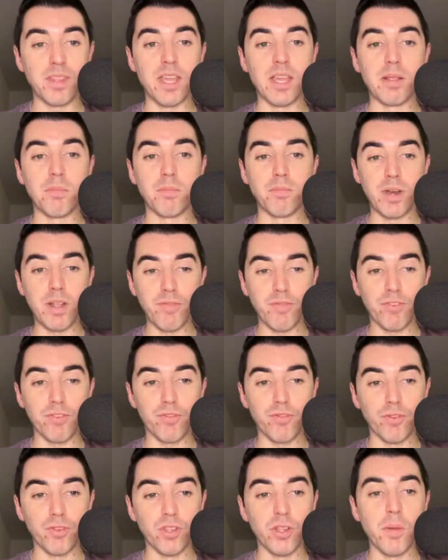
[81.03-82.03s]
then
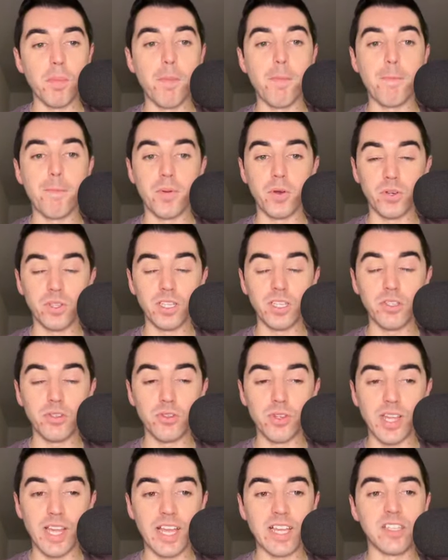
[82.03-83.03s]
Brentford Fulham, Burnley
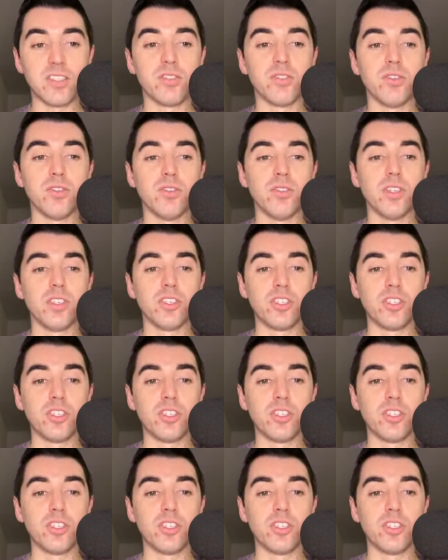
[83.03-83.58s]
Newcastle,